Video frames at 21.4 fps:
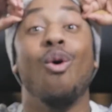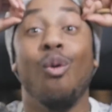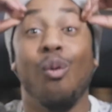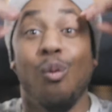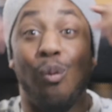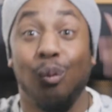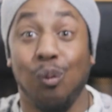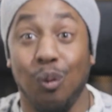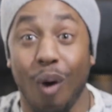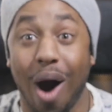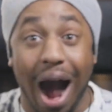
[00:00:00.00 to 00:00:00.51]

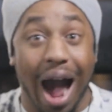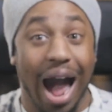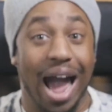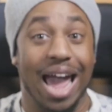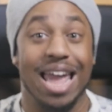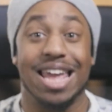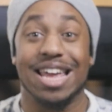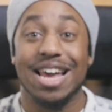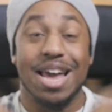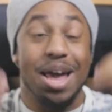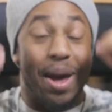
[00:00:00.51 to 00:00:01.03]

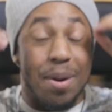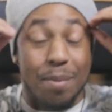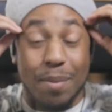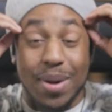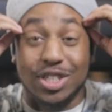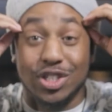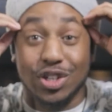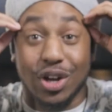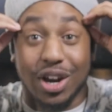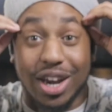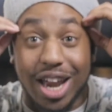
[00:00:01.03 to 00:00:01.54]
Why? It
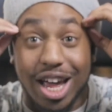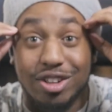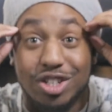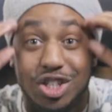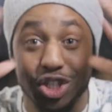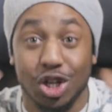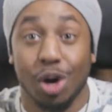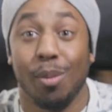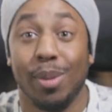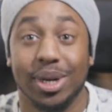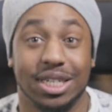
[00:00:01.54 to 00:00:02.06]
makes your life
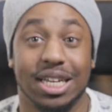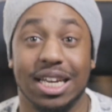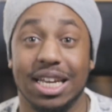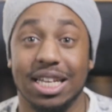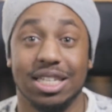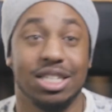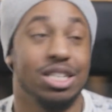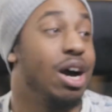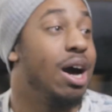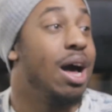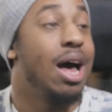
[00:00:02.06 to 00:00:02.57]
so much
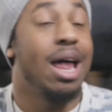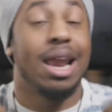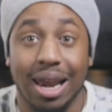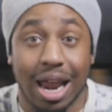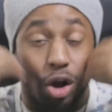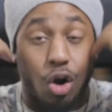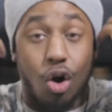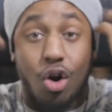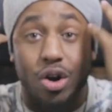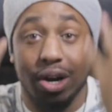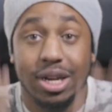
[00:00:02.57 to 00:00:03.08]
easier.
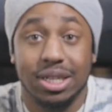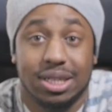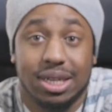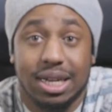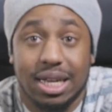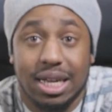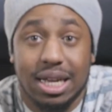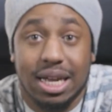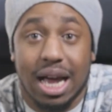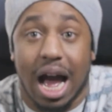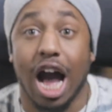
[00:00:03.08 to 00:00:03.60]
Like,
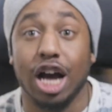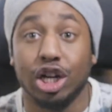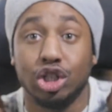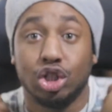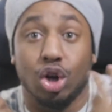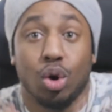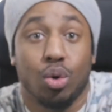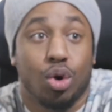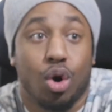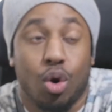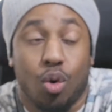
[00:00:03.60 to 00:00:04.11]
honestly, I
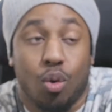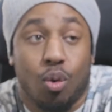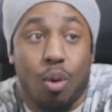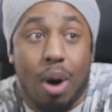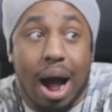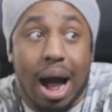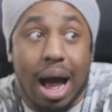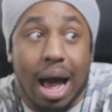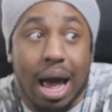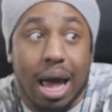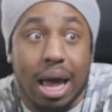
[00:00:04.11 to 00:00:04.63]
don't know
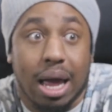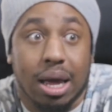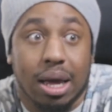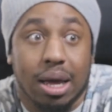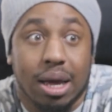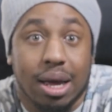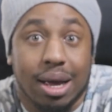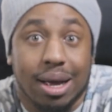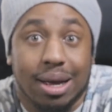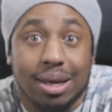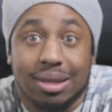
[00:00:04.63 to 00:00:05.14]
why
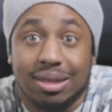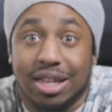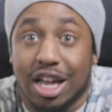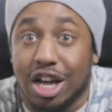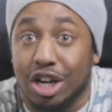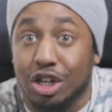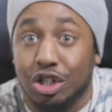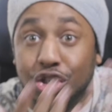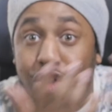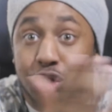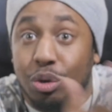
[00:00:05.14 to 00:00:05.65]

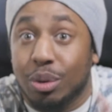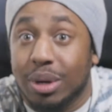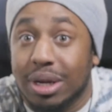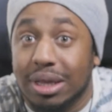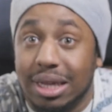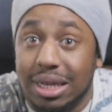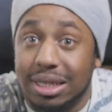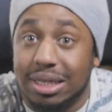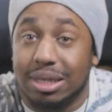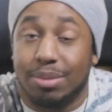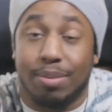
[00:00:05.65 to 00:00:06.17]
they're doing
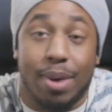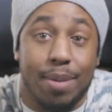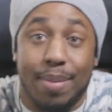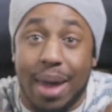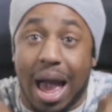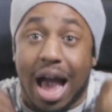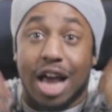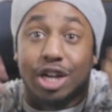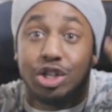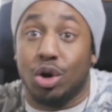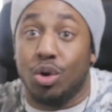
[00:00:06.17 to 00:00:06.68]
this. Maybe
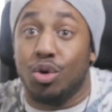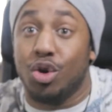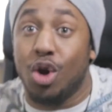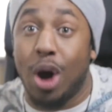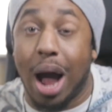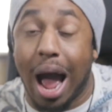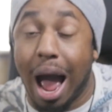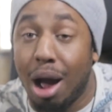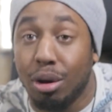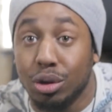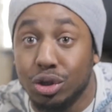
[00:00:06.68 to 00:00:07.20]
I don't know
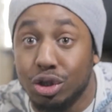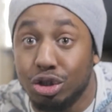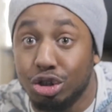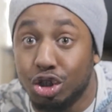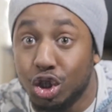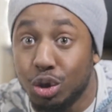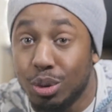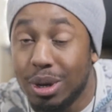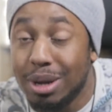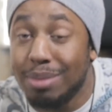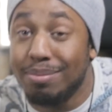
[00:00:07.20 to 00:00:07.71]
how to
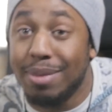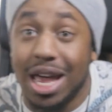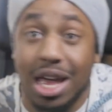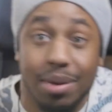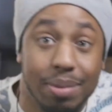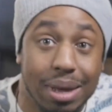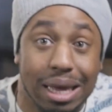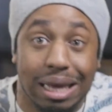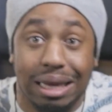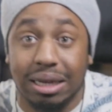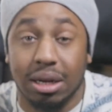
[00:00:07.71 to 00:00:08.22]
do it,
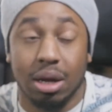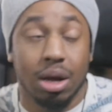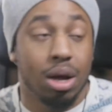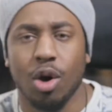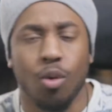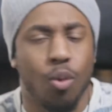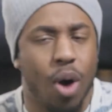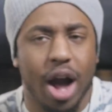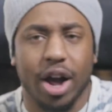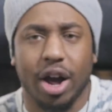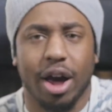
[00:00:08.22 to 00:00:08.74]
maybe.
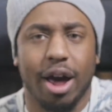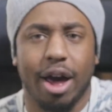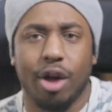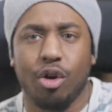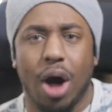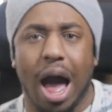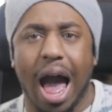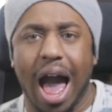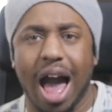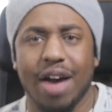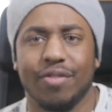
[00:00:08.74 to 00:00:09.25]
Why can't I
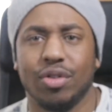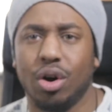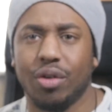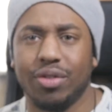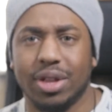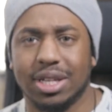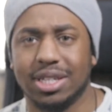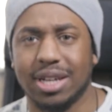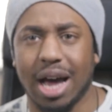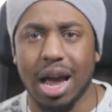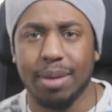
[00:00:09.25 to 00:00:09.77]
not have it on
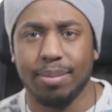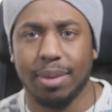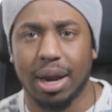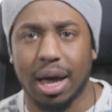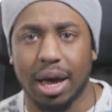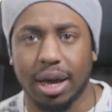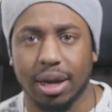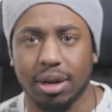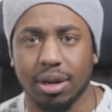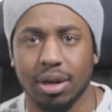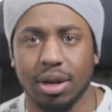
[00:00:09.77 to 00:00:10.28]
the
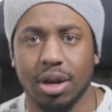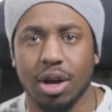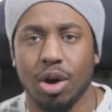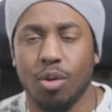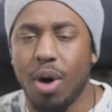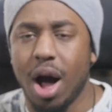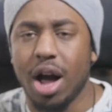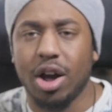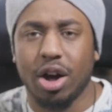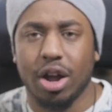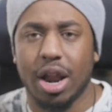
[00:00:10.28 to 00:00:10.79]
timeline?
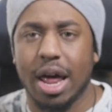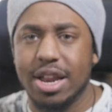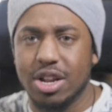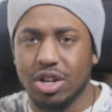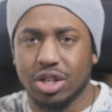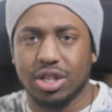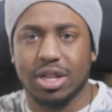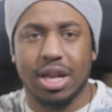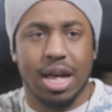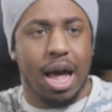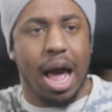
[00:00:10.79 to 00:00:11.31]
Why can't I
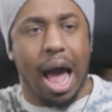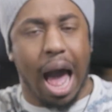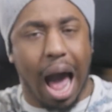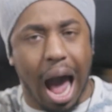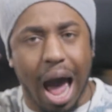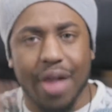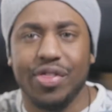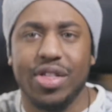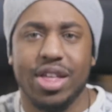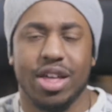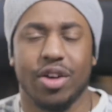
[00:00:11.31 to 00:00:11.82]
just
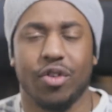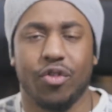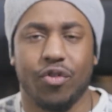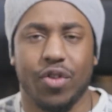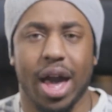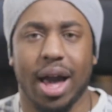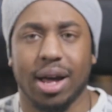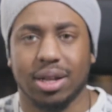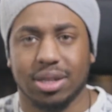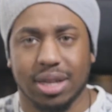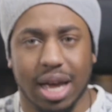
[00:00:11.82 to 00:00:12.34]
add the
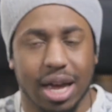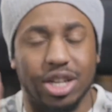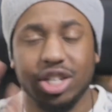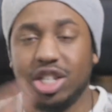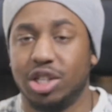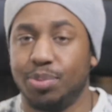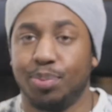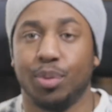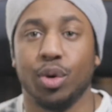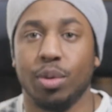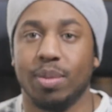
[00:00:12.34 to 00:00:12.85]
effect and
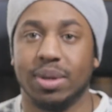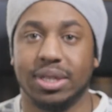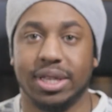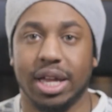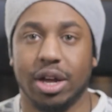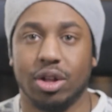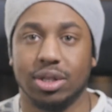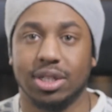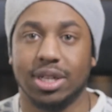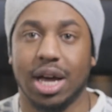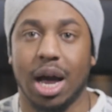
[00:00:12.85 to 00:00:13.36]
just boom, it's there
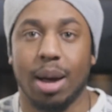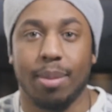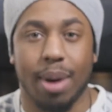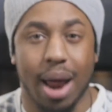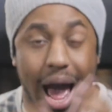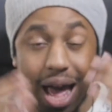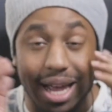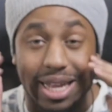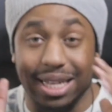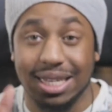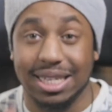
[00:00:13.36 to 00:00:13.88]
on the timeline,
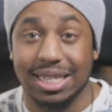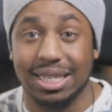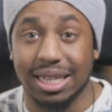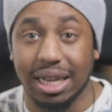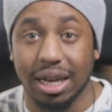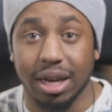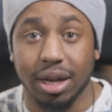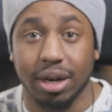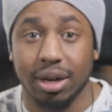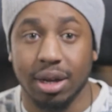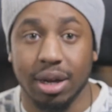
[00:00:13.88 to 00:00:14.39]
I can
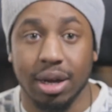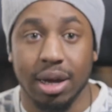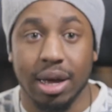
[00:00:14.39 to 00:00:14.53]
see it?